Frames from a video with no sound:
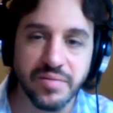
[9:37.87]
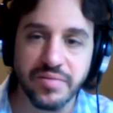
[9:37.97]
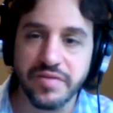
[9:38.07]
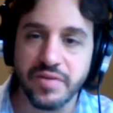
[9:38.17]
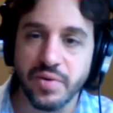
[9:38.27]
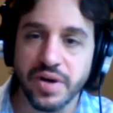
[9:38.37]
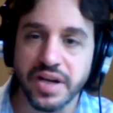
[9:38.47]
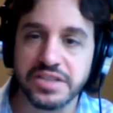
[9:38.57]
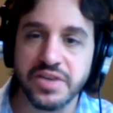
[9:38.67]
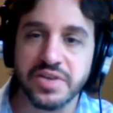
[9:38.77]
if you want to
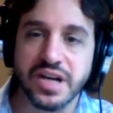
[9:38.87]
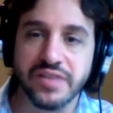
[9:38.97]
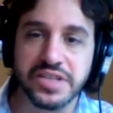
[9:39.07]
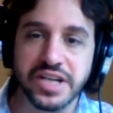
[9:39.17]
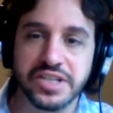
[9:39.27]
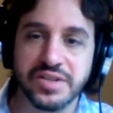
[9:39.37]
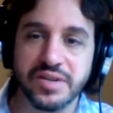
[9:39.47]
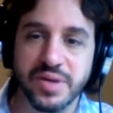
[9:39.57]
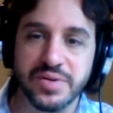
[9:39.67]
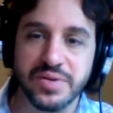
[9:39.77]
continue the conversation
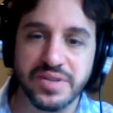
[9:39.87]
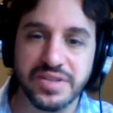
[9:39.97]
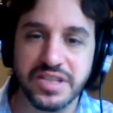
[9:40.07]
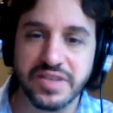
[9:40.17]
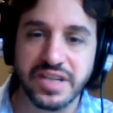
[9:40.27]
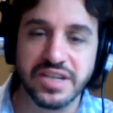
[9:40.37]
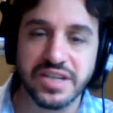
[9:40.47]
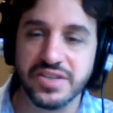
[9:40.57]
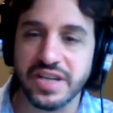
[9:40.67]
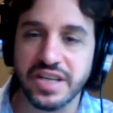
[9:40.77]
about
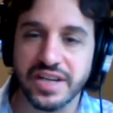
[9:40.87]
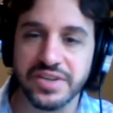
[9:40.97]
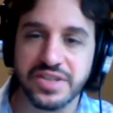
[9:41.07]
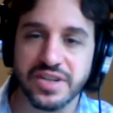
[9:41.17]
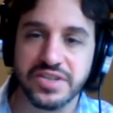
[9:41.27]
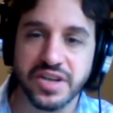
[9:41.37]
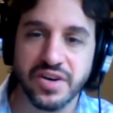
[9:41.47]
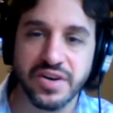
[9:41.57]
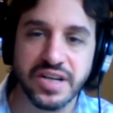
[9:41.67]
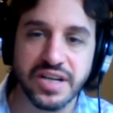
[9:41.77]
CVEs or anything else on
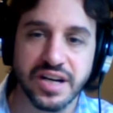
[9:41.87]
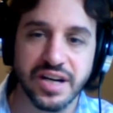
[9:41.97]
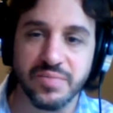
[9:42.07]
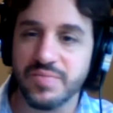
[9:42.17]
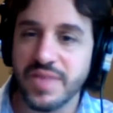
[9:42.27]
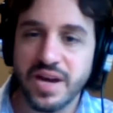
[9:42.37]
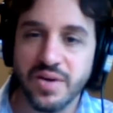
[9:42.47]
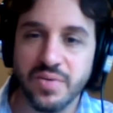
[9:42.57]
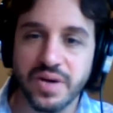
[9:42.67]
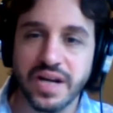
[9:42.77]
security,
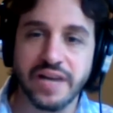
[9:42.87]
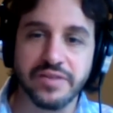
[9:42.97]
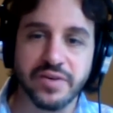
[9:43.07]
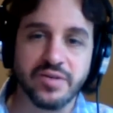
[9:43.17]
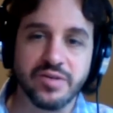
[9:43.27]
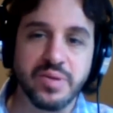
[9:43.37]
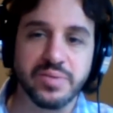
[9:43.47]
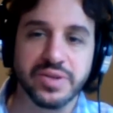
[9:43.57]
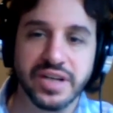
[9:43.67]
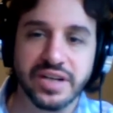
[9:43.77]
we're going to have a great group of
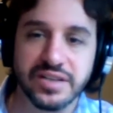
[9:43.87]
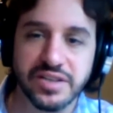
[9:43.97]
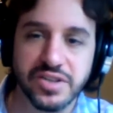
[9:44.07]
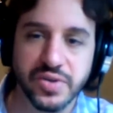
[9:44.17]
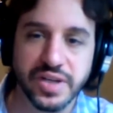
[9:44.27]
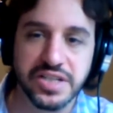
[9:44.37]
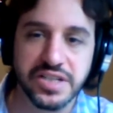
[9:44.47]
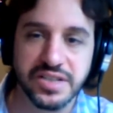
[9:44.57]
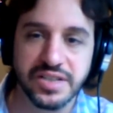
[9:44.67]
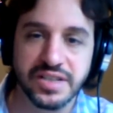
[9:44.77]
people there. Join
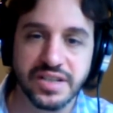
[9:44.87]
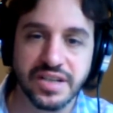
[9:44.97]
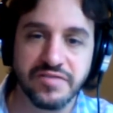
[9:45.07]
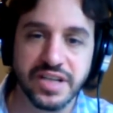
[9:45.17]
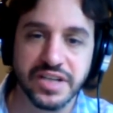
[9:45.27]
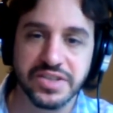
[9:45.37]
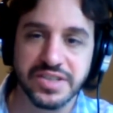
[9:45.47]
us in Phoenix.